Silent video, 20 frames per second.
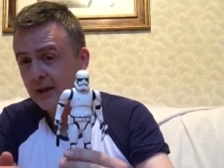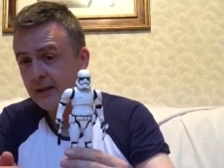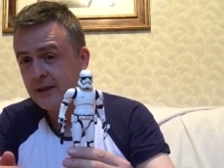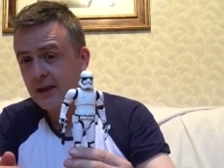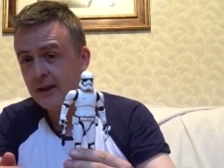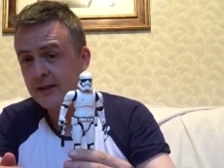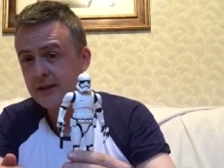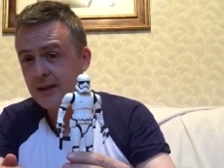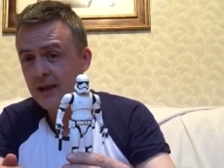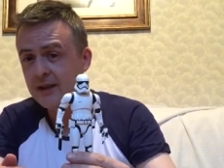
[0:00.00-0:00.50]

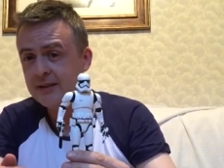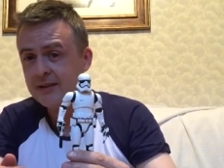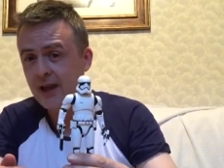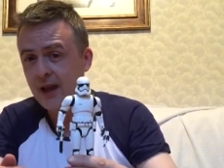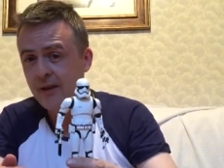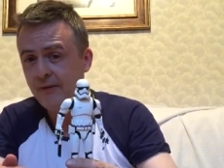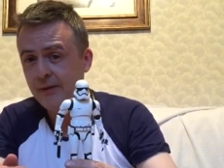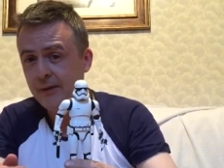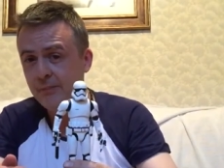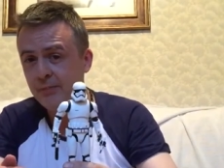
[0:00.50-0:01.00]
that nice
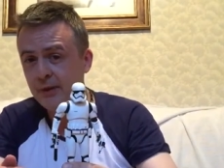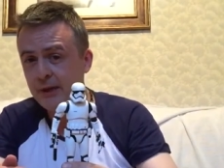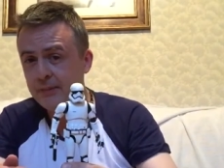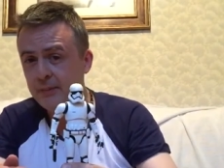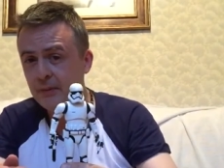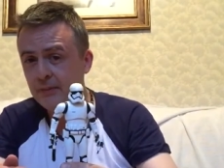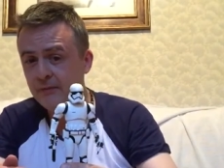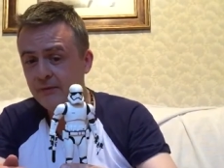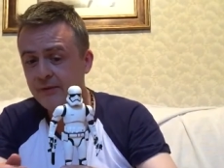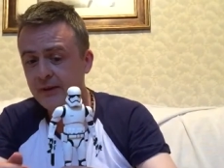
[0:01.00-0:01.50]
heavy
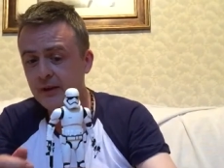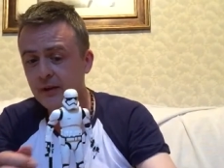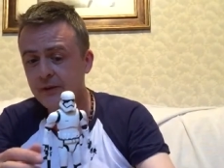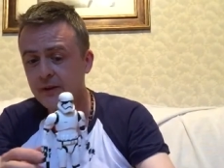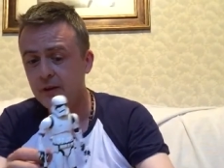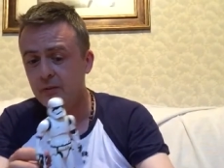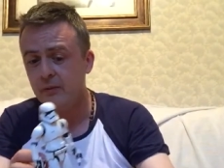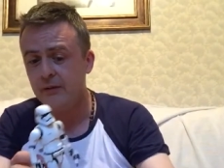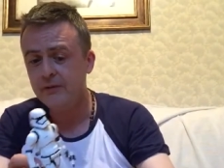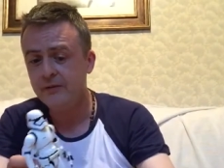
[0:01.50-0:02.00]
premium feel
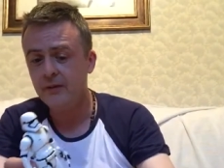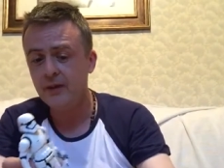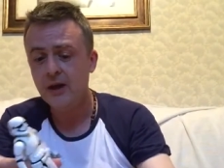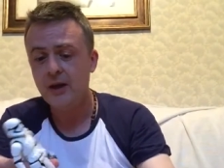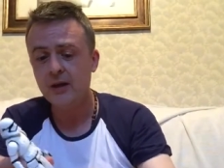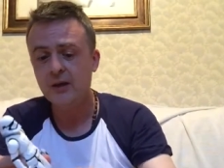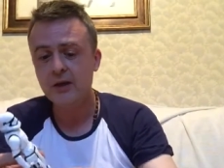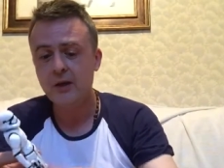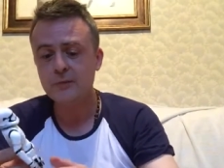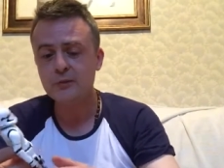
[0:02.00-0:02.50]
that we've
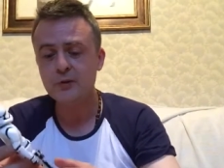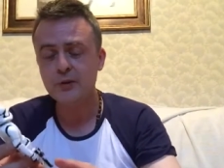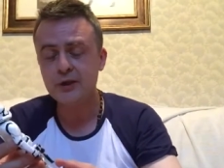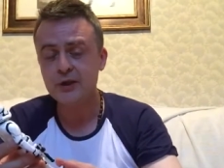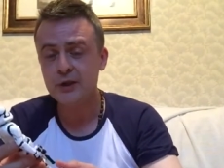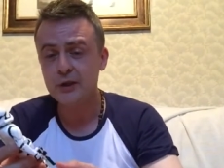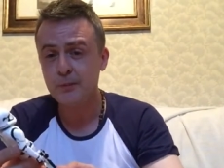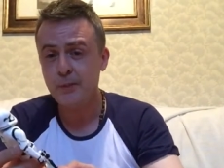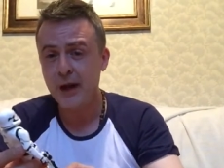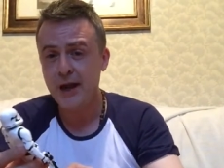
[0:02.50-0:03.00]
come to
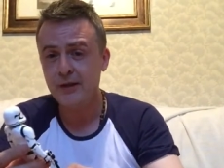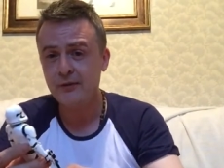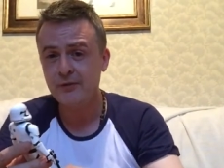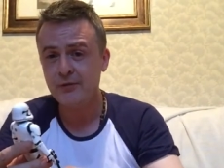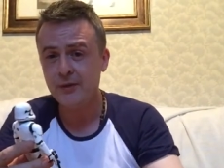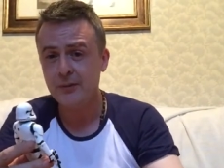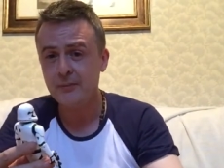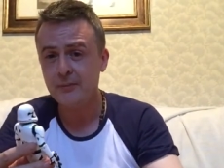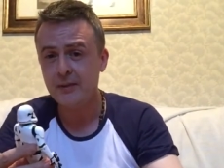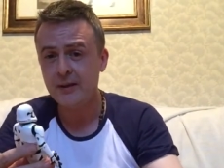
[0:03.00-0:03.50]
expect
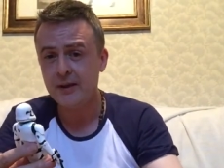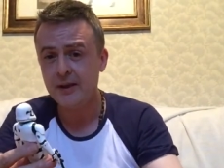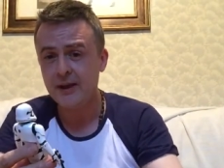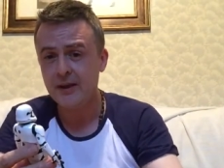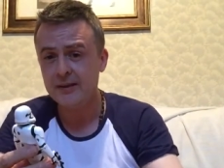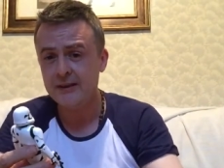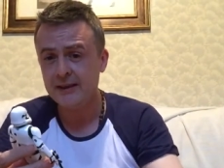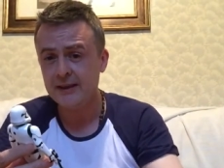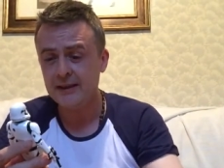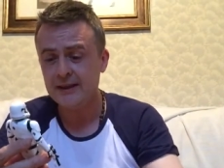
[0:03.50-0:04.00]
from the